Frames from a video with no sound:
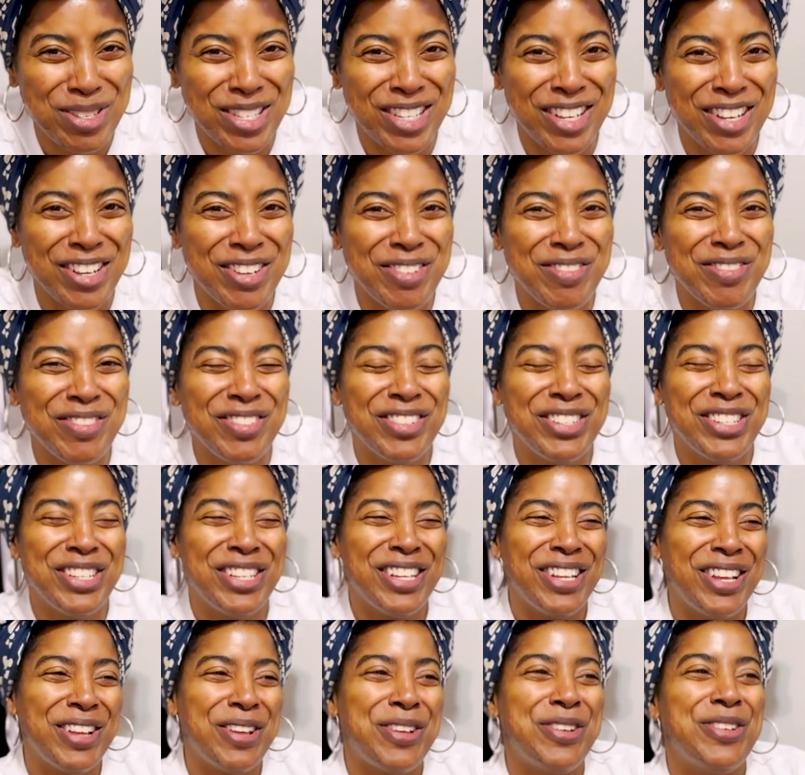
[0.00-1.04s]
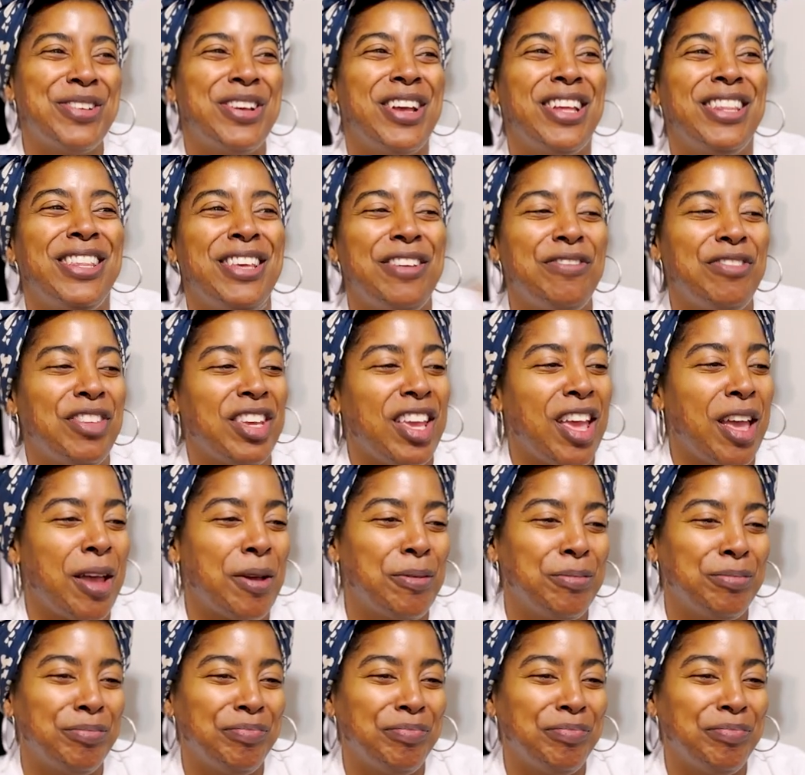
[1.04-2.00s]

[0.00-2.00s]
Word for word: More Gap stuff. I love the Gap.